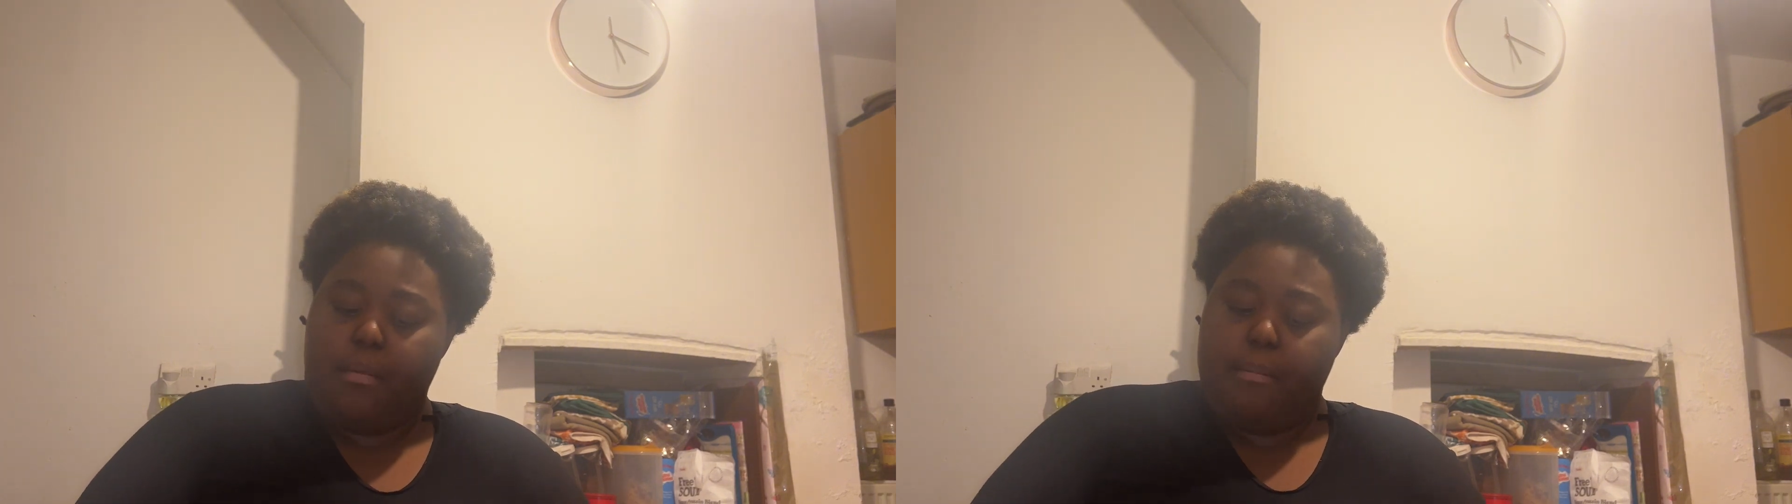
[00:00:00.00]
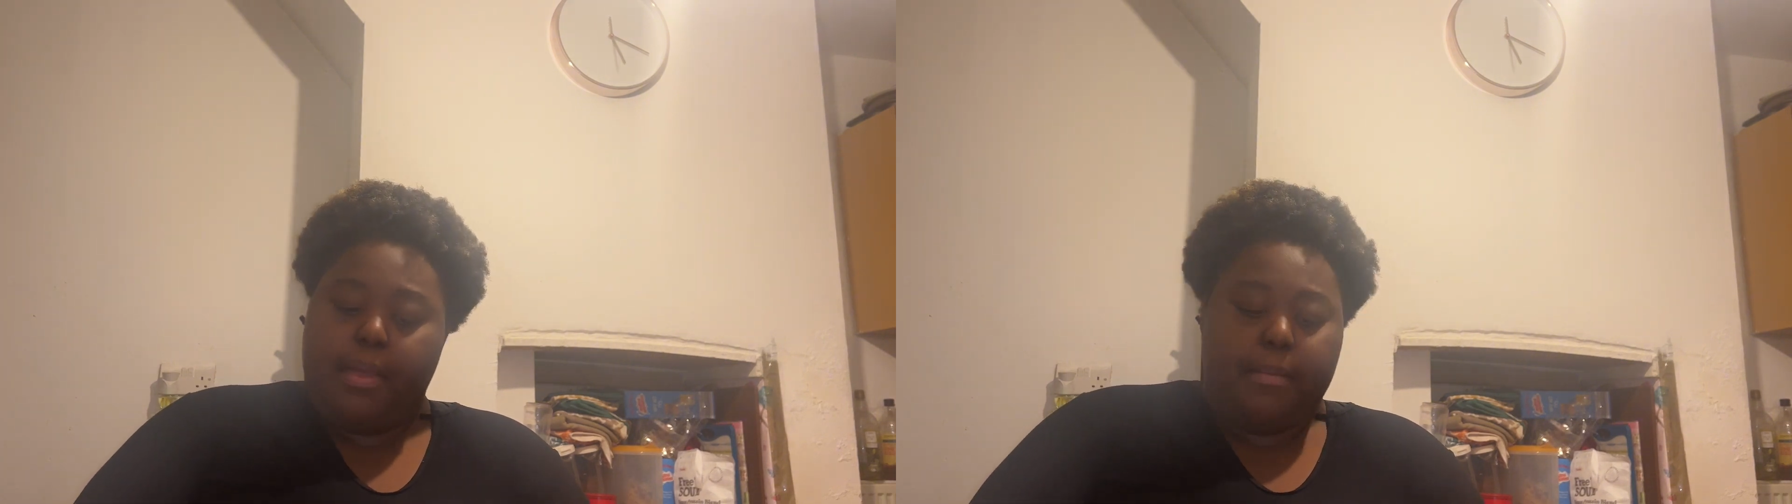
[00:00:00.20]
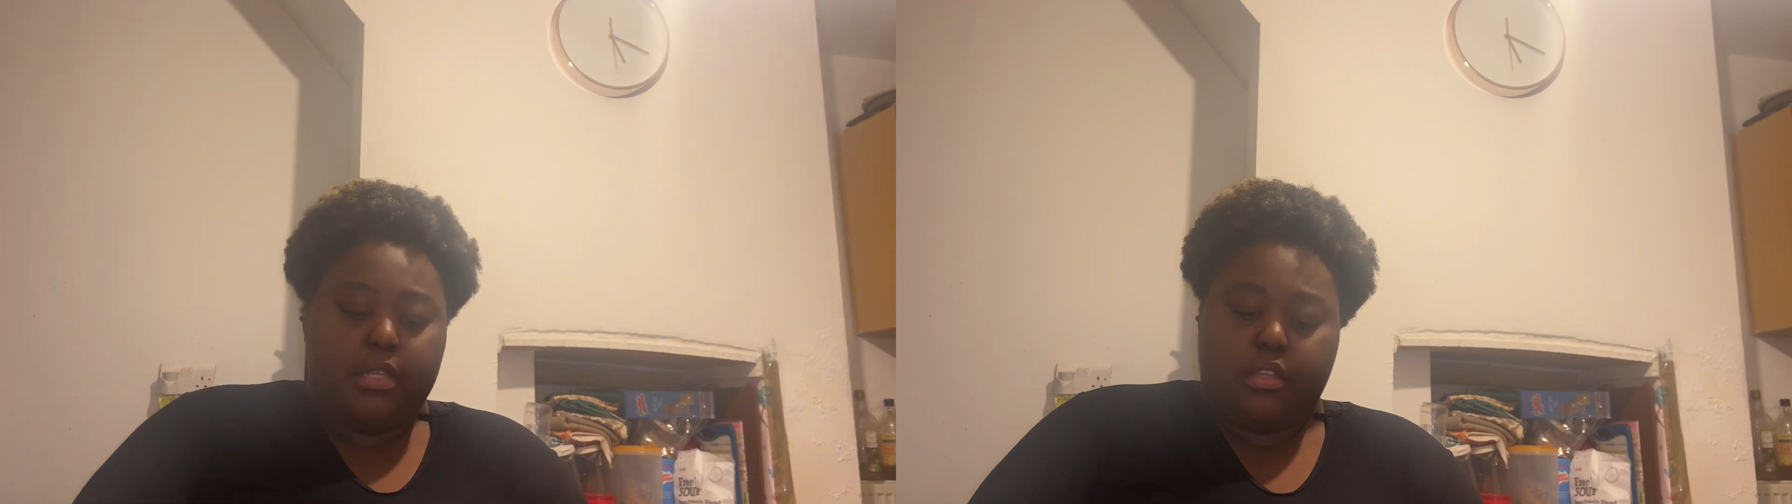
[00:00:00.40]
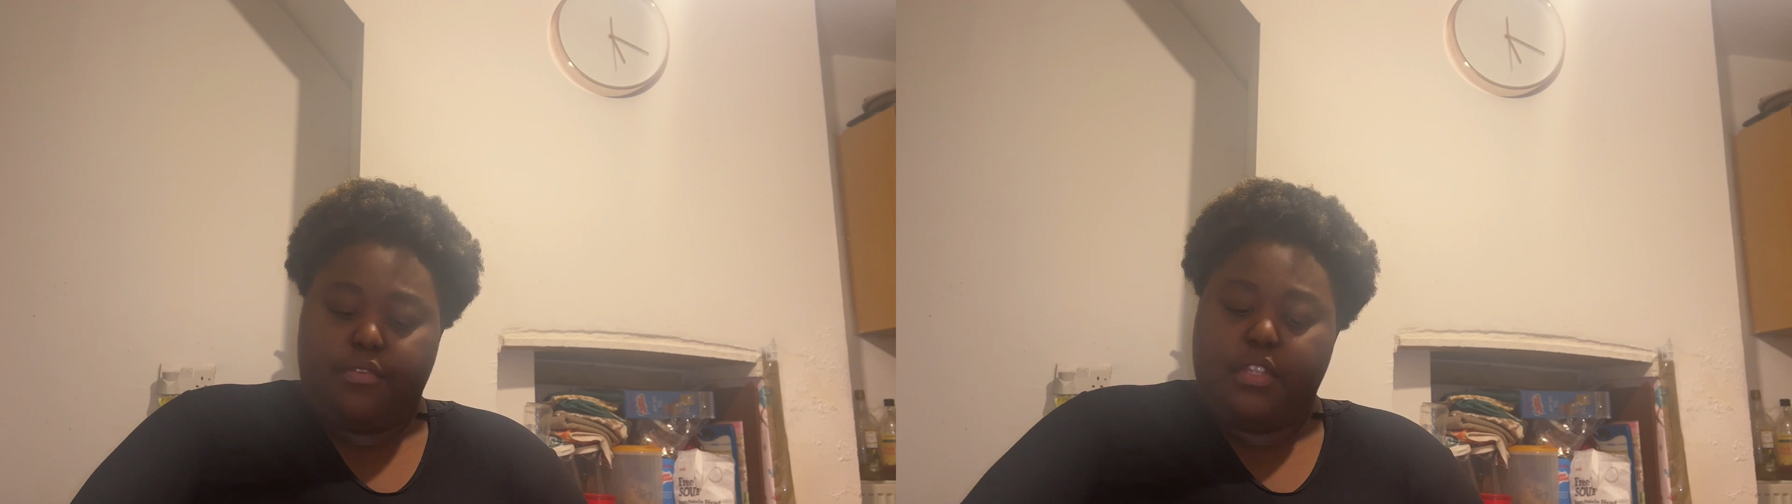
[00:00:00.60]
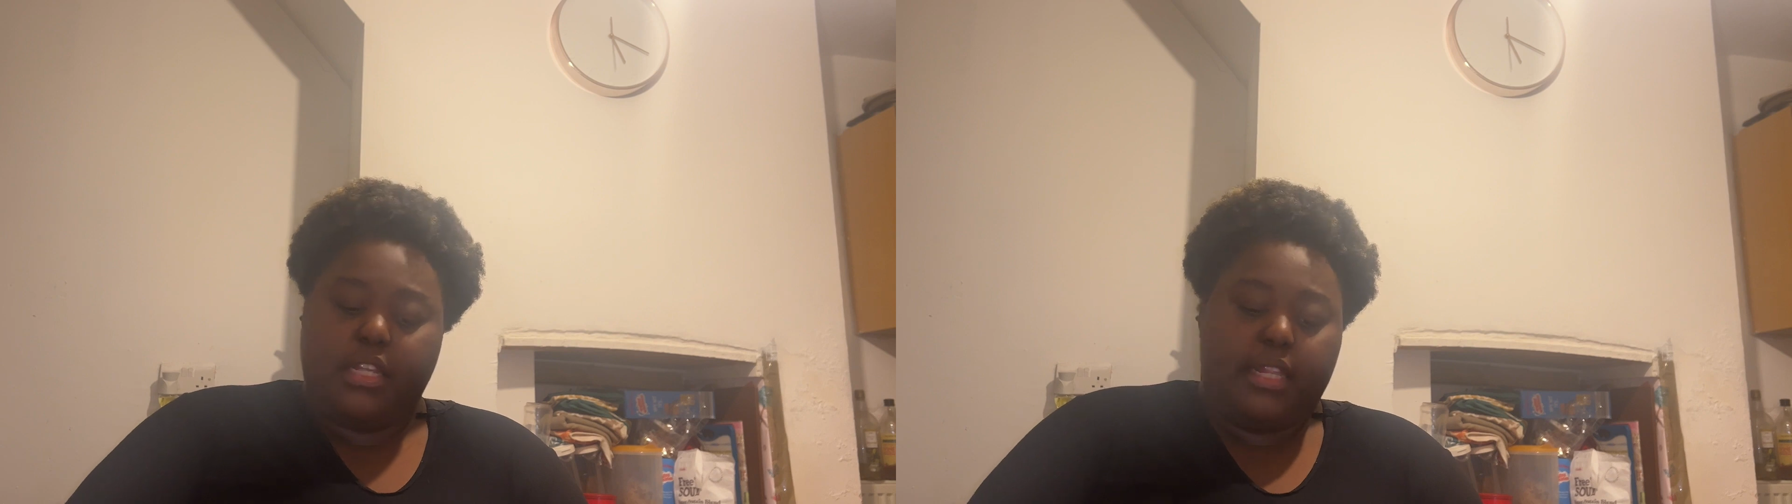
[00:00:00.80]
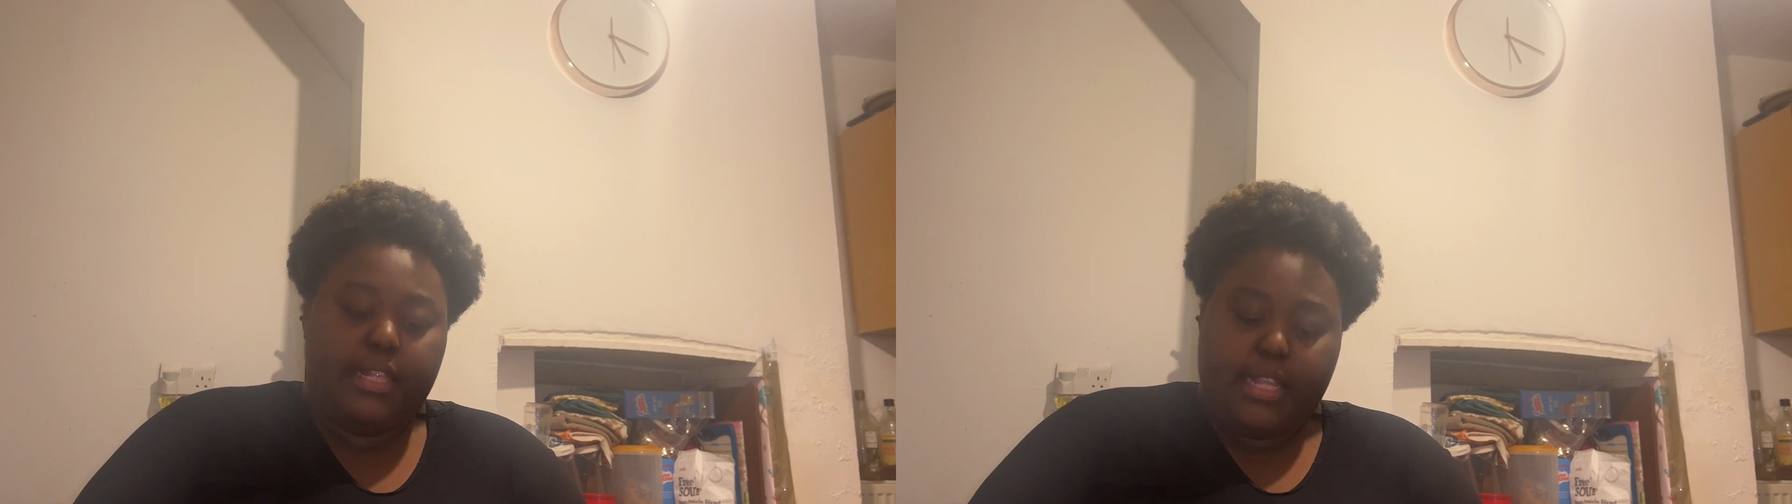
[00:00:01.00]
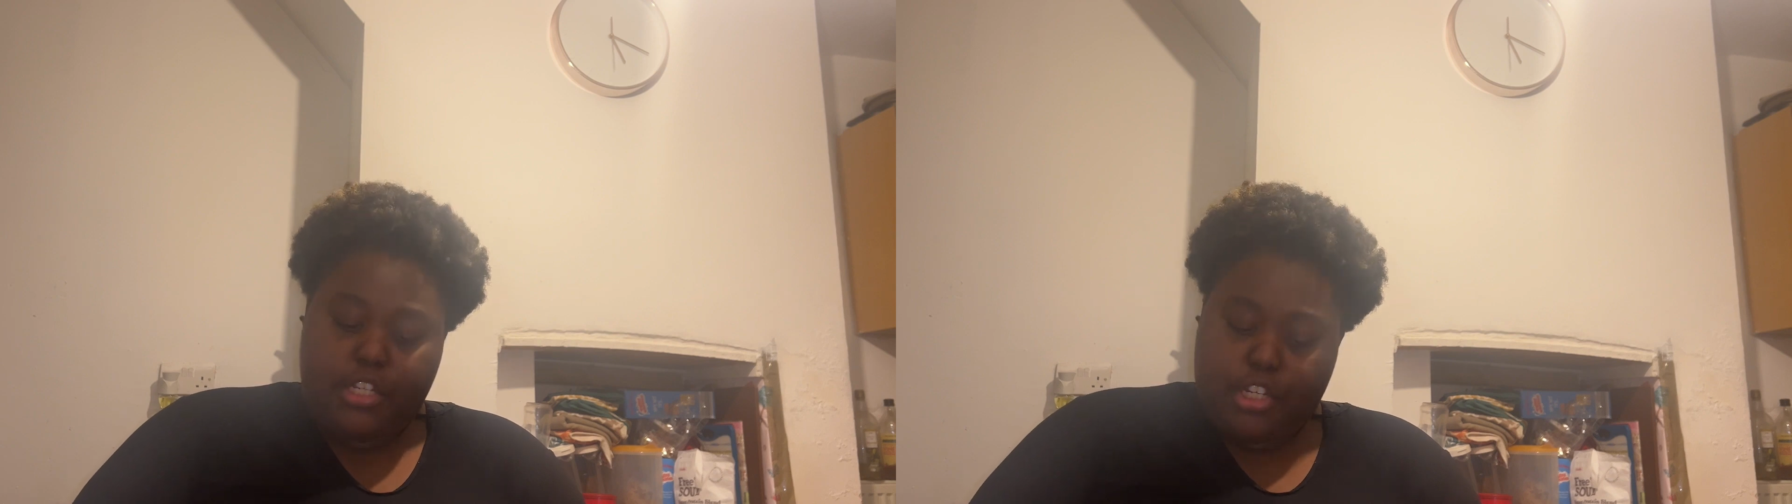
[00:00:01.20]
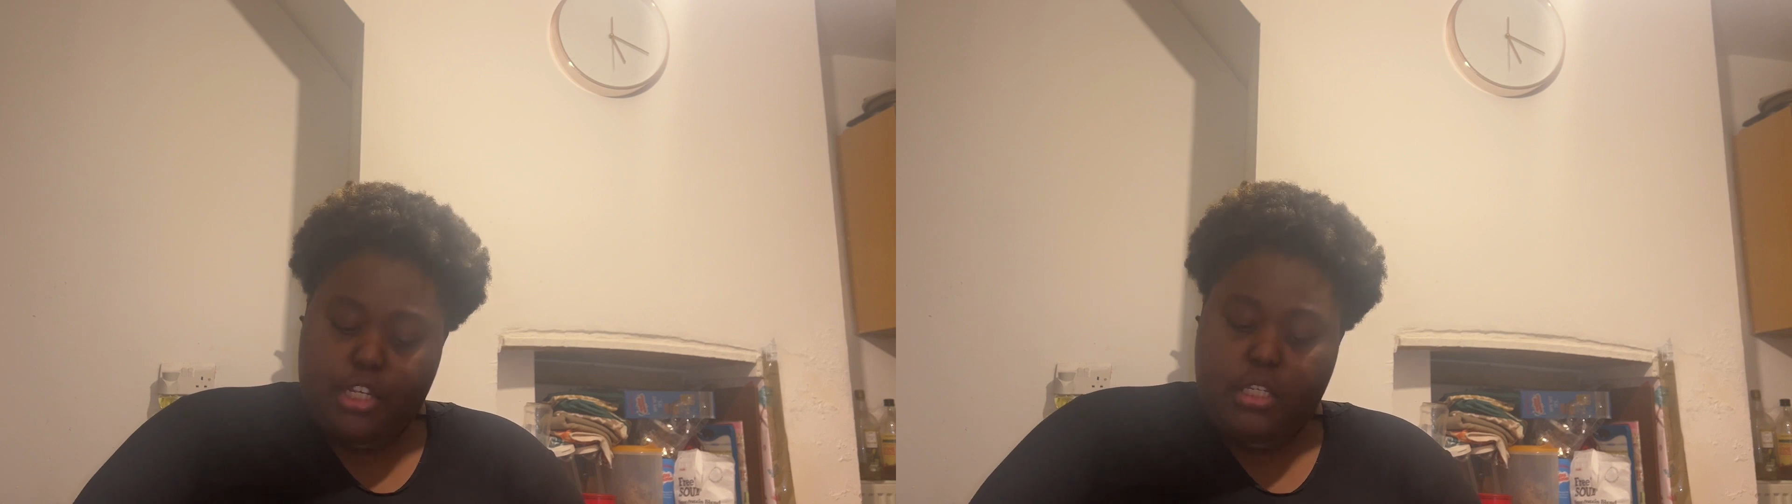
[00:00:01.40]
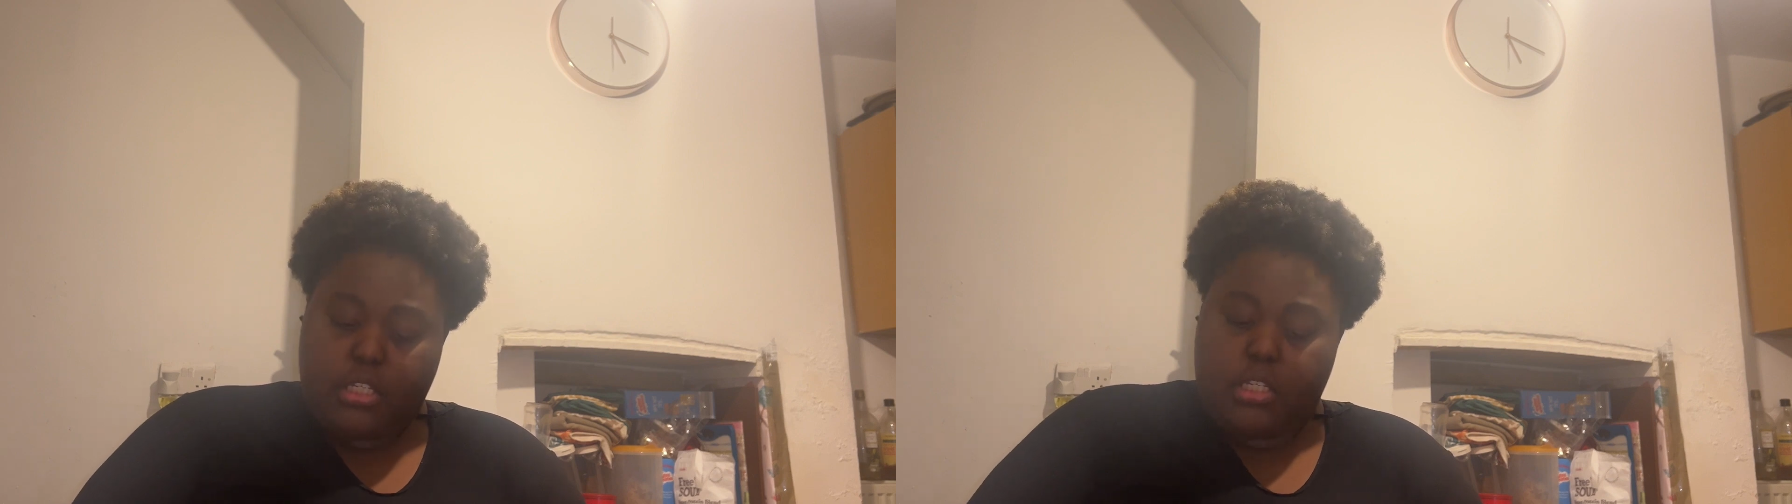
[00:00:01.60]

make myself a delicious